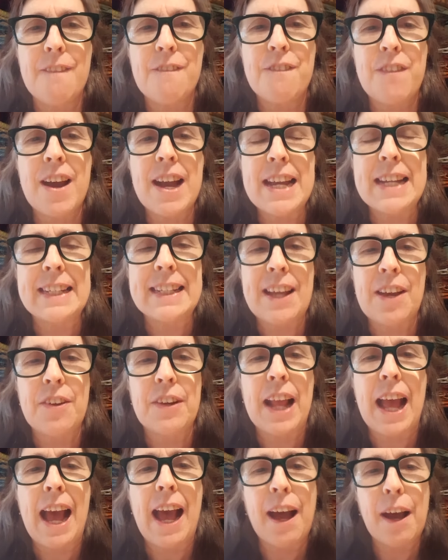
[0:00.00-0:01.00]
find
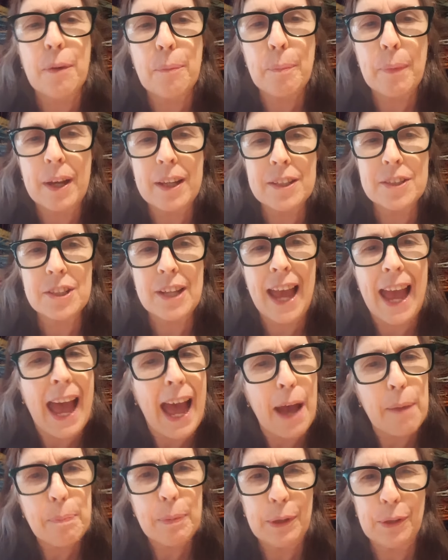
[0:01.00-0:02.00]
out how much
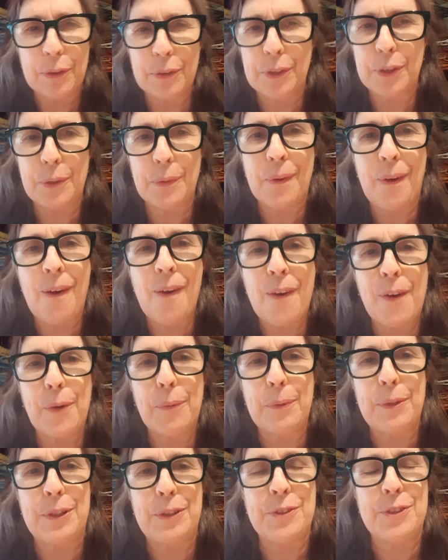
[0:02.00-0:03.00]
happier you are
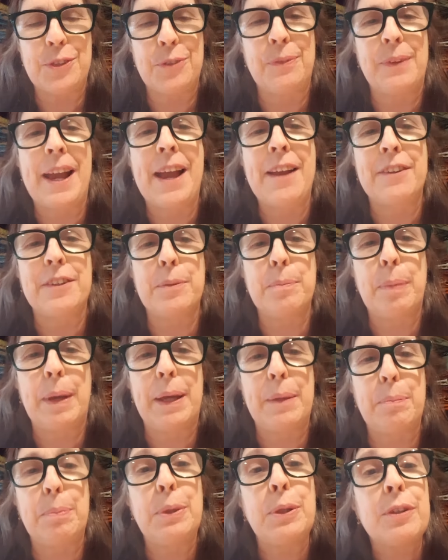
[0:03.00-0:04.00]
when you're surrounded
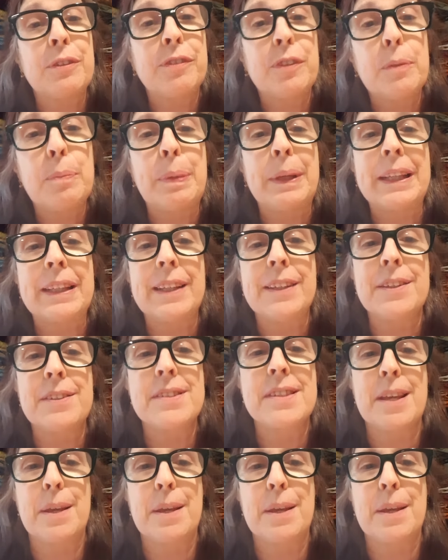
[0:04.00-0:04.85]
by beautiful pillows